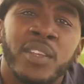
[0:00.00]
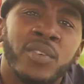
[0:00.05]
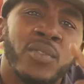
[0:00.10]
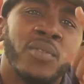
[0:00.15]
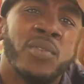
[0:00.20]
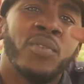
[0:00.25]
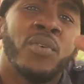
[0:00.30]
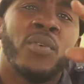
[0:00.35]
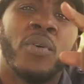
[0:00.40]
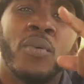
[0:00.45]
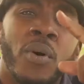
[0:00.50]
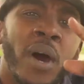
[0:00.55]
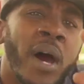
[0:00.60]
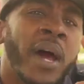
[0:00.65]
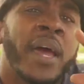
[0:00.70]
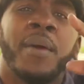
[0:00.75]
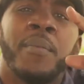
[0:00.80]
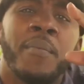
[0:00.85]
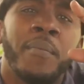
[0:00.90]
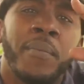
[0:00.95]
You know
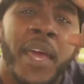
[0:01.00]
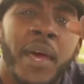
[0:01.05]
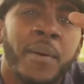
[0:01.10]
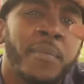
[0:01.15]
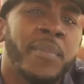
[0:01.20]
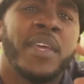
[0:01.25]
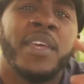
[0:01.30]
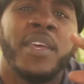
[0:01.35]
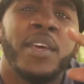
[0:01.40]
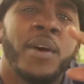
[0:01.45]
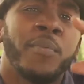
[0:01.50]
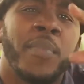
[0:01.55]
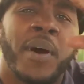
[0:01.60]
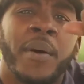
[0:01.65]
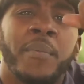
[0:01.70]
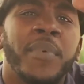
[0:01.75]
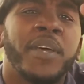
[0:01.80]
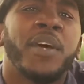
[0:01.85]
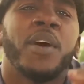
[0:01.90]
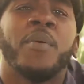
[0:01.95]
why me I big you up
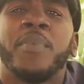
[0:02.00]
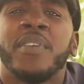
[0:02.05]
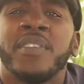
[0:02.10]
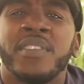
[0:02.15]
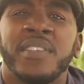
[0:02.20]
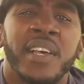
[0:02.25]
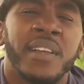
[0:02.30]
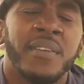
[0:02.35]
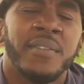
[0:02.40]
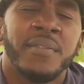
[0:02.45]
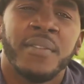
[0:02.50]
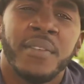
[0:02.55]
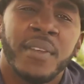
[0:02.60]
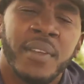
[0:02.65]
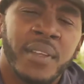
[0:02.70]
and big up yourself.